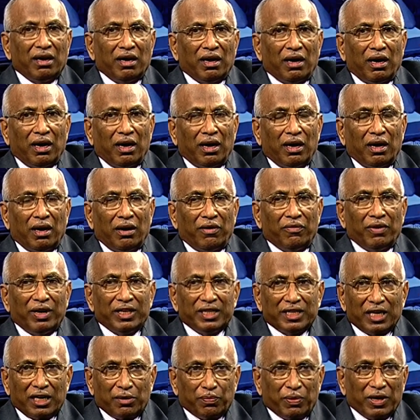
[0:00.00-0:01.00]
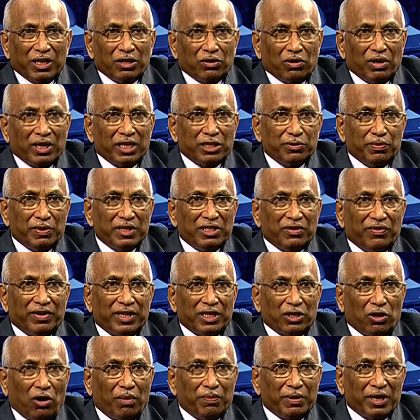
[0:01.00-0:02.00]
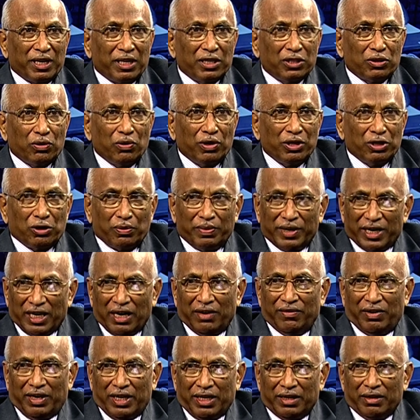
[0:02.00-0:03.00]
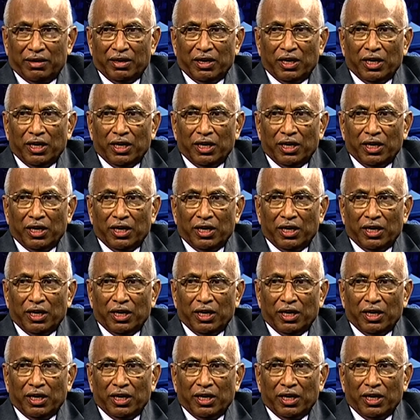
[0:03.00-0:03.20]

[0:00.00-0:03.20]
uh, when that particular specific topic is going to be covered.